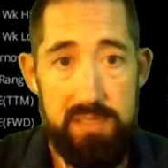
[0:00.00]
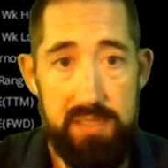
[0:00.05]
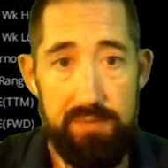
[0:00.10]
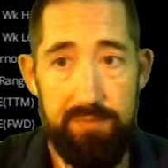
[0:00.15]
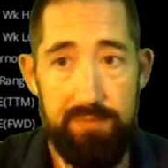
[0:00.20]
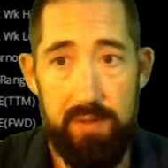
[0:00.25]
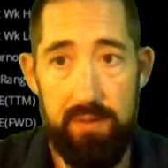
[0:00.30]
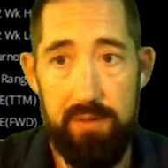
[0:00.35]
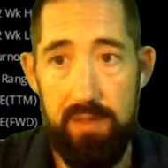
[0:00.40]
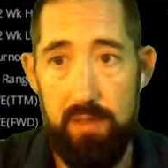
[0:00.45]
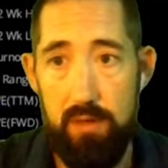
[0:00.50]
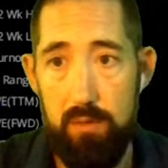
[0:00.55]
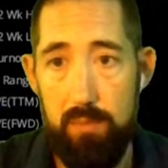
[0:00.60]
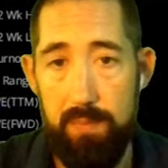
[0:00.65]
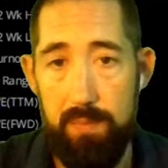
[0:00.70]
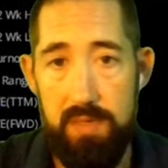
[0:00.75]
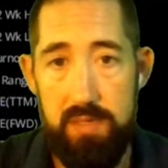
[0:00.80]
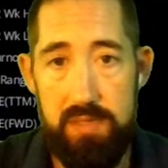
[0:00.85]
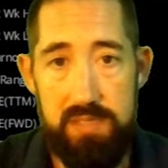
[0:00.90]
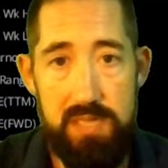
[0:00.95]
If, uh, you know,
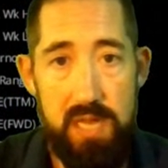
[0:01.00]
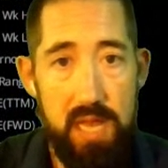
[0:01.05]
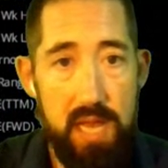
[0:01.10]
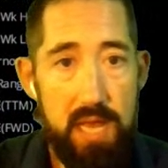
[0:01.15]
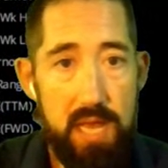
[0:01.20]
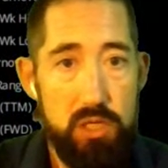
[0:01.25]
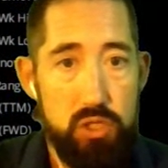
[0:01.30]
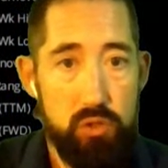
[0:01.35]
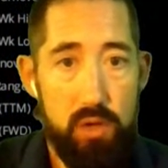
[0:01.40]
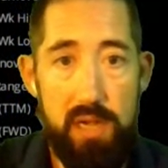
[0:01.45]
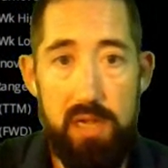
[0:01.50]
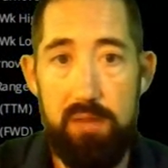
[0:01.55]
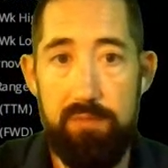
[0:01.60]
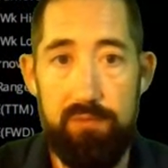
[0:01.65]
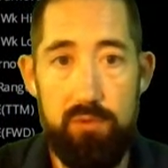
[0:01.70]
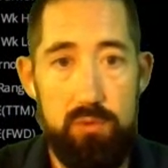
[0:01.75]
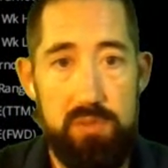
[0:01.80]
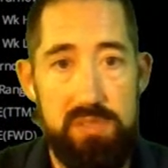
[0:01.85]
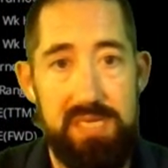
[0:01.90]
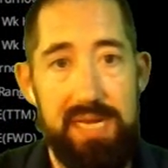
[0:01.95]
because
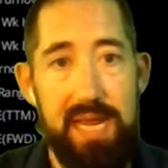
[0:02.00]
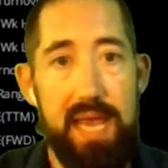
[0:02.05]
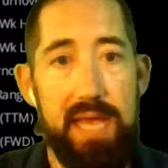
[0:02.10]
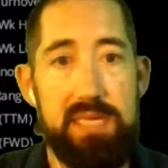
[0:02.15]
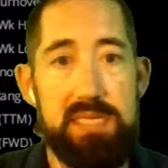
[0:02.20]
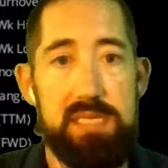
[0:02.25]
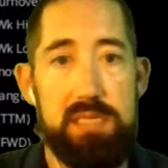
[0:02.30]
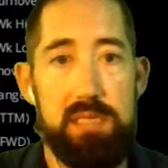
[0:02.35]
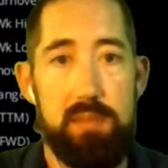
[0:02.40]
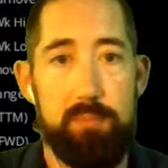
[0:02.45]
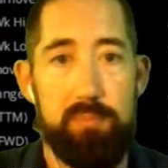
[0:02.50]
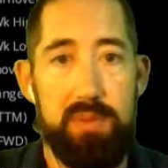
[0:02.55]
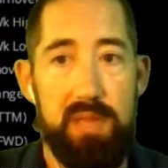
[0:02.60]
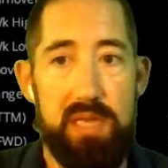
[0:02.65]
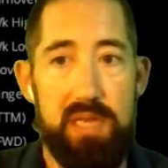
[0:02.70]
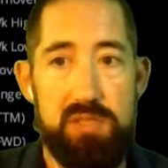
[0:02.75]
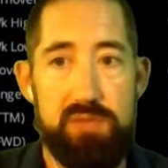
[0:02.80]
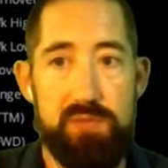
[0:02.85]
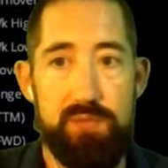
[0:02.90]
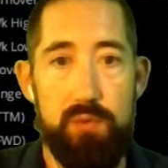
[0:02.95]
TradingView is an excellent
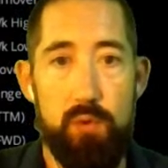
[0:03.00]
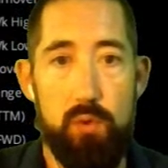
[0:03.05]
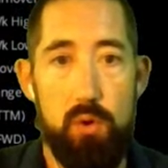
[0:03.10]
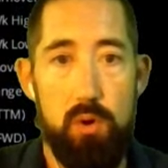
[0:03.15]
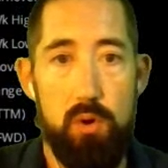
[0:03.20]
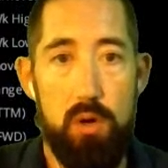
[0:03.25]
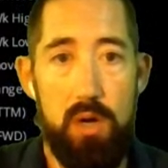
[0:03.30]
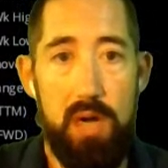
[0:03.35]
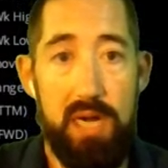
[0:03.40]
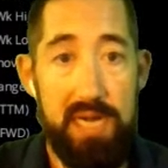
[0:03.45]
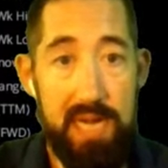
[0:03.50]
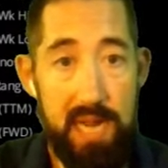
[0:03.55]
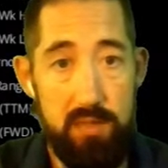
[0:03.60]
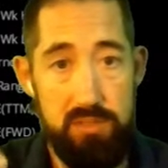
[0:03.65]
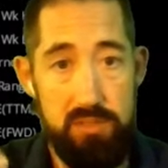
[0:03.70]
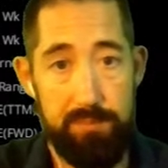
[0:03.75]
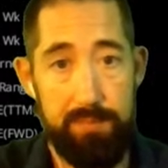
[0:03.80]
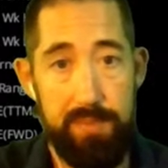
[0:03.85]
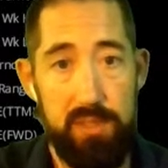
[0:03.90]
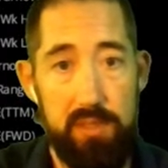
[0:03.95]
place for
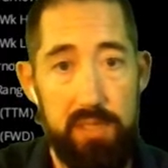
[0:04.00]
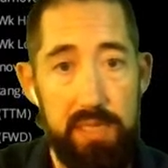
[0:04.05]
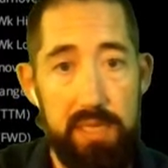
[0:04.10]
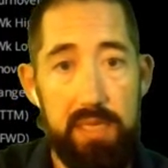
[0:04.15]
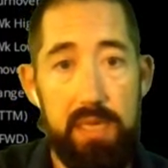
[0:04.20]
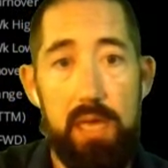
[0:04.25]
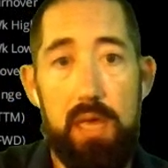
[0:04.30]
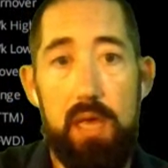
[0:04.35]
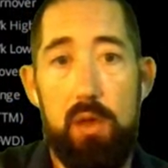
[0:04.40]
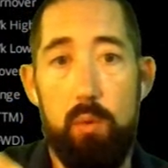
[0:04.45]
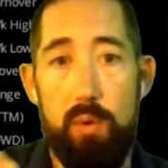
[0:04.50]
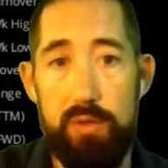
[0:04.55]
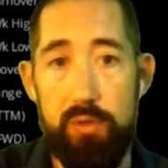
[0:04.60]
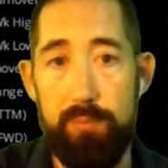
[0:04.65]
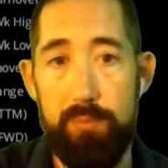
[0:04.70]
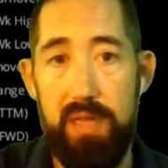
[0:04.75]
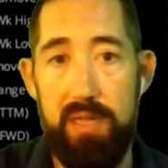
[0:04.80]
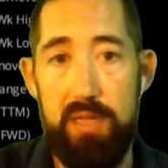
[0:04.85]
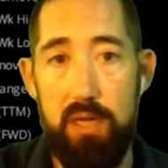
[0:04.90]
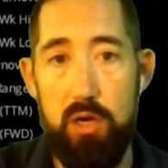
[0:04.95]
accountability when you
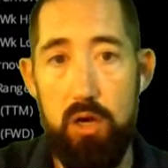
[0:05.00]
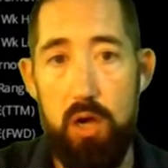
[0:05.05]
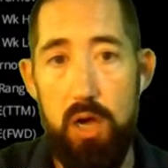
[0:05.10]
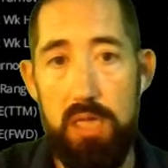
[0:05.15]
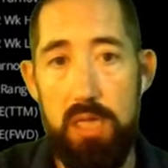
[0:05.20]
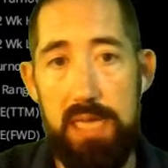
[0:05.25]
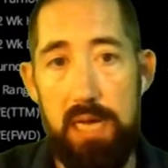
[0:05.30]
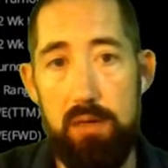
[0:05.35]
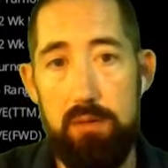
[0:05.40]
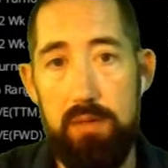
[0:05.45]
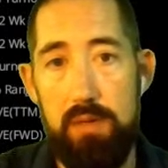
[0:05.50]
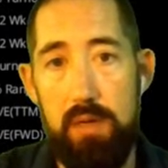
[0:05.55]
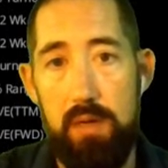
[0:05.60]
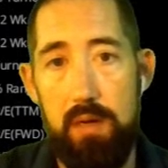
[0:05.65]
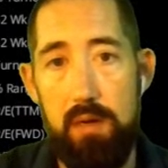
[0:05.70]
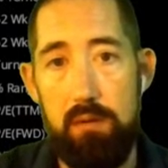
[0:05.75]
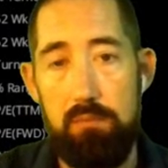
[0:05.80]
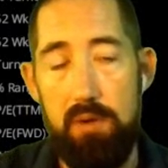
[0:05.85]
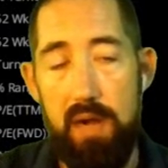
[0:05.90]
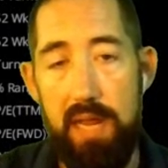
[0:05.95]
make a call out,
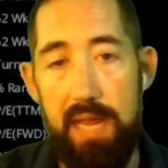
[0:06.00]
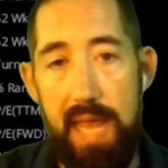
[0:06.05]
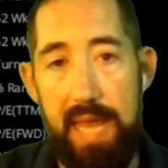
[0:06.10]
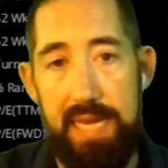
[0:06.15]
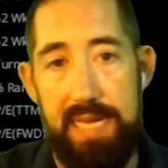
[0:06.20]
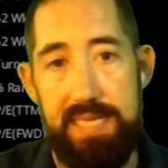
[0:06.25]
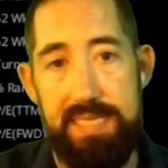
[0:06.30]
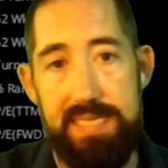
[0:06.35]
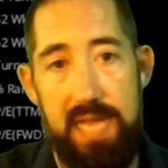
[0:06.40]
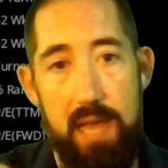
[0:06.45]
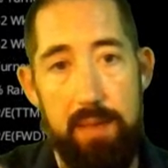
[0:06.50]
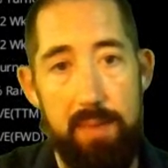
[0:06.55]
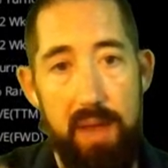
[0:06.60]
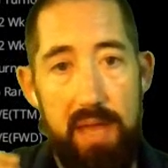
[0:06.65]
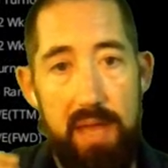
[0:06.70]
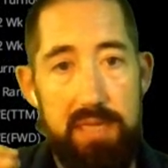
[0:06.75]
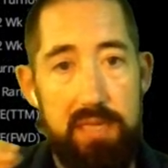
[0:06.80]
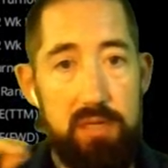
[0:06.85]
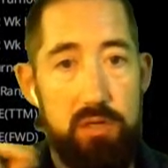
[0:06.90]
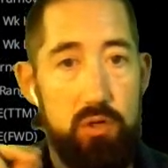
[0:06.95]
right? Anytime
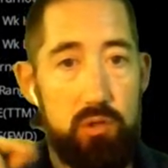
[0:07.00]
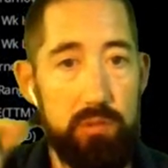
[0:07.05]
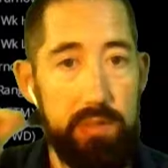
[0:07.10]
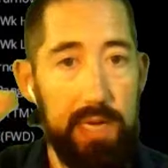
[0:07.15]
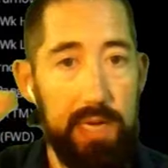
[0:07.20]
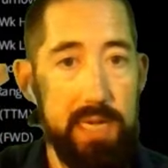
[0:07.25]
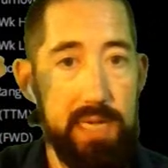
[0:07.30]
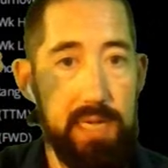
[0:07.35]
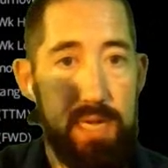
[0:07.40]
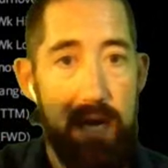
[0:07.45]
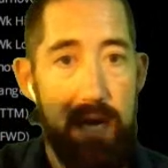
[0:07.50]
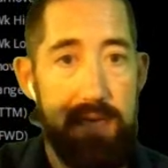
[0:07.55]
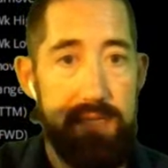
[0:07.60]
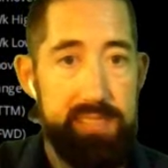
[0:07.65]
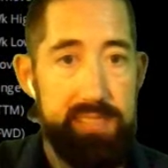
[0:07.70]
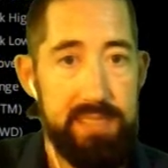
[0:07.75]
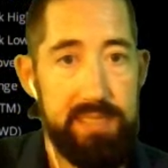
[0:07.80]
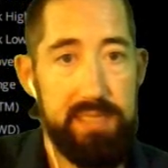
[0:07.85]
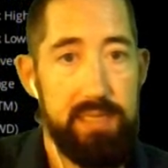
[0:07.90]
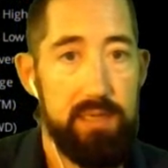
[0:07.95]
I can create an
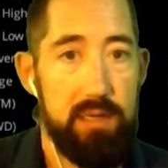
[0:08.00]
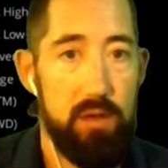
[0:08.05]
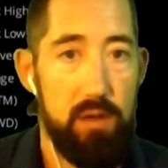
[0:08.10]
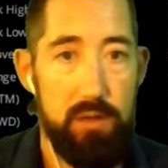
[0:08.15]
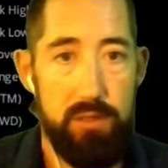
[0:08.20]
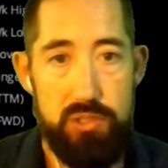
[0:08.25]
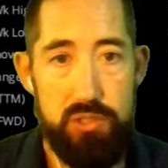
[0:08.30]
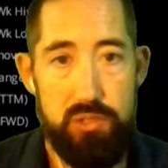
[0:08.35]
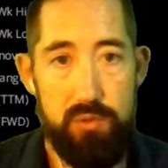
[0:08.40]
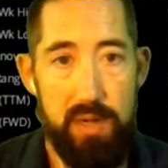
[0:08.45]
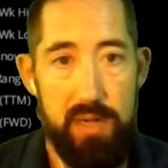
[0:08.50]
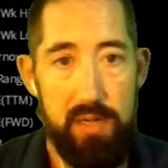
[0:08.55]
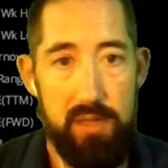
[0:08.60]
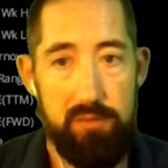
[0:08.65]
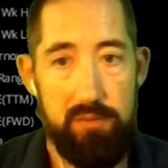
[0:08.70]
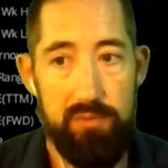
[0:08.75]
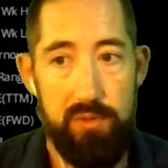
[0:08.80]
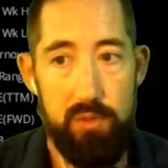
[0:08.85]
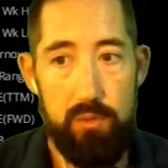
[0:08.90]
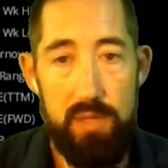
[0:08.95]
idea on
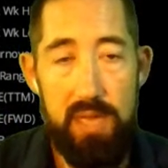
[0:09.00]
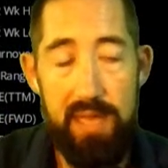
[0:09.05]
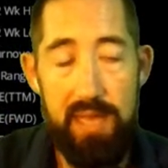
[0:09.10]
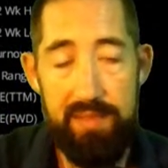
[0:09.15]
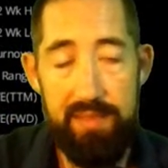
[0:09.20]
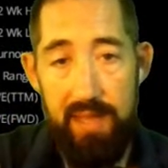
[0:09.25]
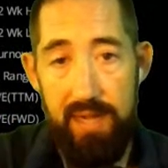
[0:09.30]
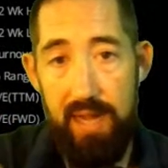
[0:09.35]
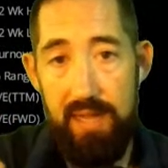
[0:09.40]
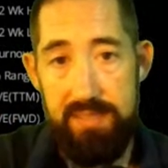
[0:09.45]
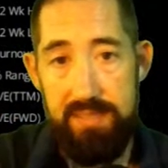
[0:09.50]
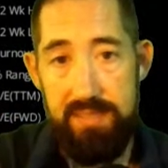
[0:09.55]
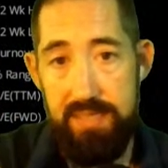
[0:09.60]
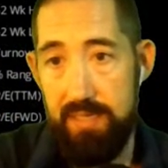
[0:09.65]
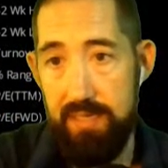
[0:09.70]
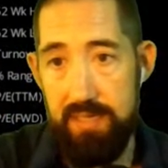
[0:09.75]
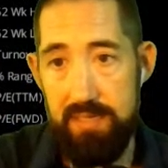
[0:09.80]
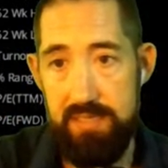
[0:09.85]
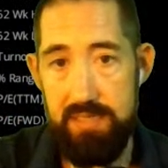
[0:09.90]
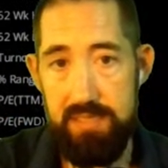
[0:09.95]
TradingView, that
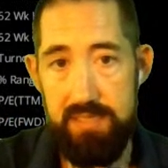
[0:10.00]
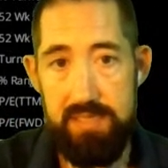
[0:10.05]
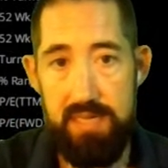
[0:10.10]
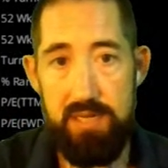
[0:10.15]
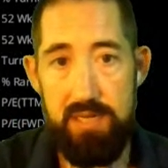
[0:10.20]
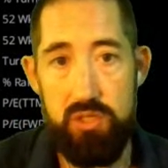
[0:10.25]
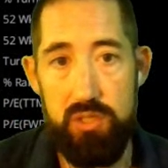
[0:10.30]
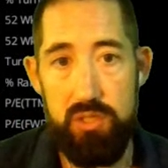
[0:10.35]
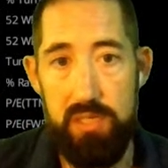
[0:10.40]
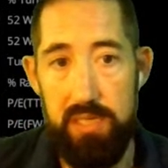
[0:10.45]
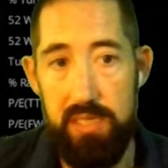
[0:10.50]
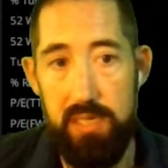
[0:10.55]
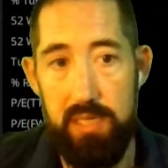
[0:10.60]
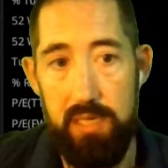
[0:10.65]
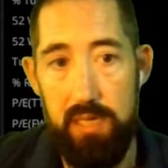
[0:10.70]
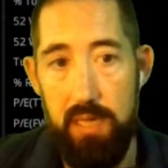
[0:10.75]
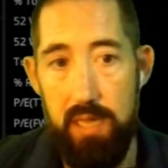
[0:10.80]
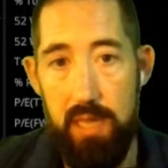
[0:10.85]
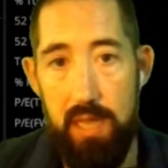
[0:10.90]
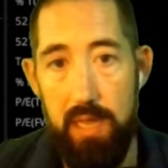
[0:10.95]
idea is essentially
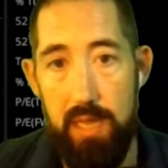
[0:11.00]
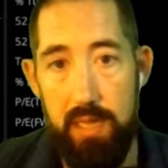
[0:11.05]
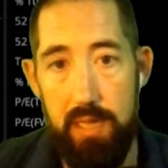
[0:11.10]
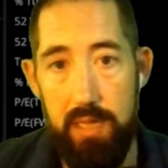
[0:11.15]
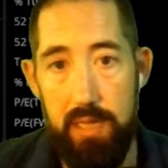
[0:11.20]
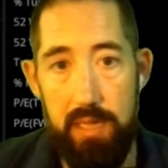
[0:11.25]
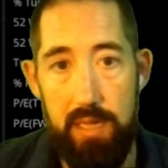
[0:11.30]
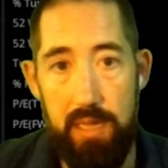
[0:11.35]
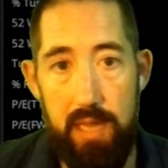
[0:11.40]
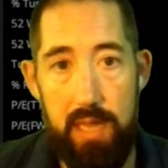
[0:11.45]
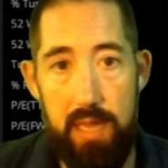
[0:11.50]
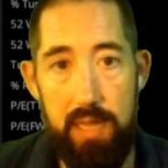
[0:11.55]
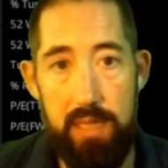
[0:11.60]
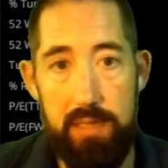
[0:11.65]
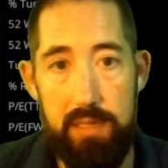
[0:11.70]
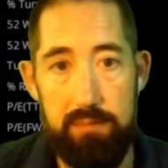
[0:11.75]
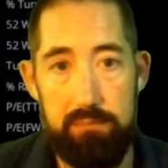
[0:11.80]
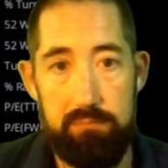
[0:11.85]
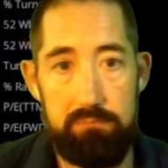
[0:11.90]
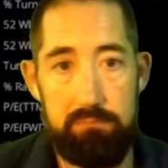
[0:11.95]
a,
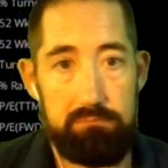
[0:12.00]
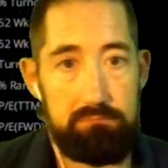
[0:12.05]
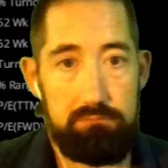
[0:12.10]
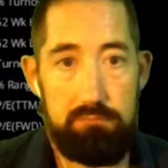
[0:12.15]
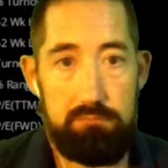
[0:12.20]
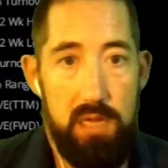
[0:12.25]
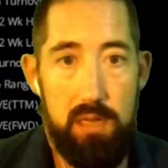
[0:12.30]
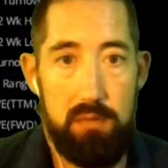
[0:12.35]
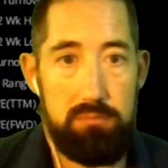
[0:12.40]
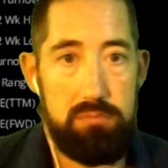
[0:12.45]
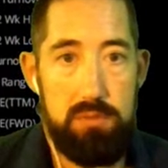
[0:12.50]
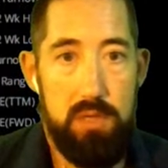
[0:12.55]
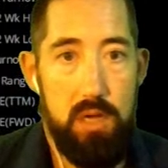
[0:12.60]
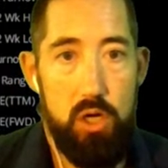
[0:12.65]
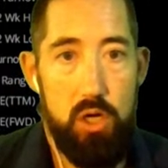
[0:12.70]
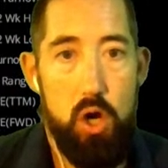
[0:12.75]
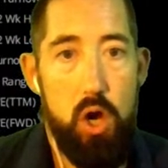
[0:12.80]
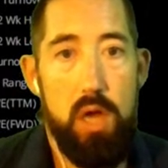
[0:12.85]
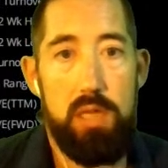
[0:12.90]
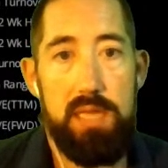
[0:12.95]
a, a, a
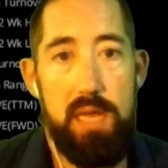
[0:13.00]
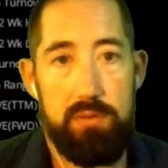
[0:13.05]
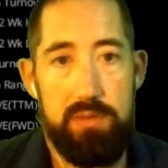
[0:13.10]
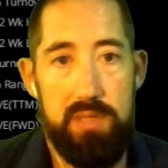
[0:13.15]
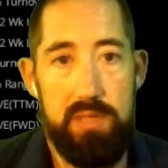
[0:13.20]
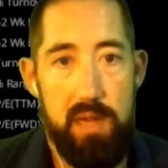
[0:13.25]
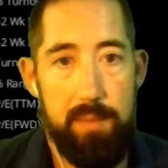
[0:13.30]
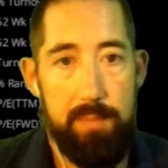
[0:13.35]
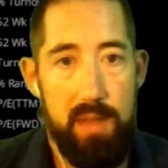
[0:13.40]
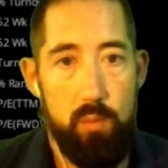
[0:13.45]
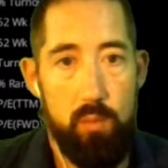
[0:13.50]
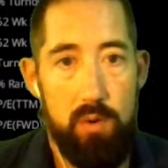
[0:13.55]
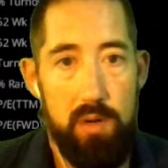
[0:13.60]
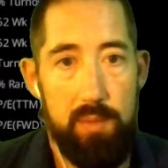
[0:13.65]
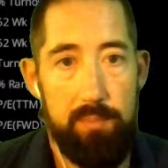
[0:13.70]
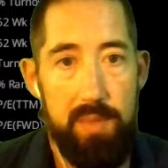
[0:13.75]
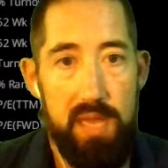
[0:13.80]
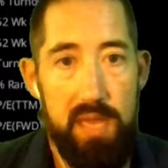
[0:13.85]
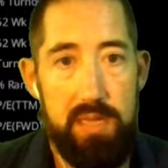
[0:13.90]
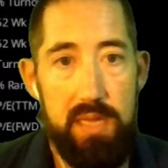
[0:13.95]
call out that I might want to
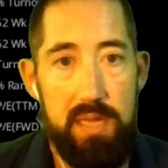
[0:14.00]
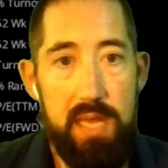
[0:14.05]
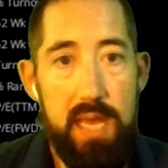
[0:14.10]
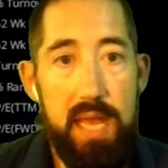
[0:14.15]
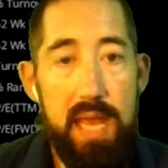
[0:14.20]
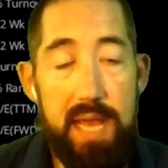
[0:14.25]
make.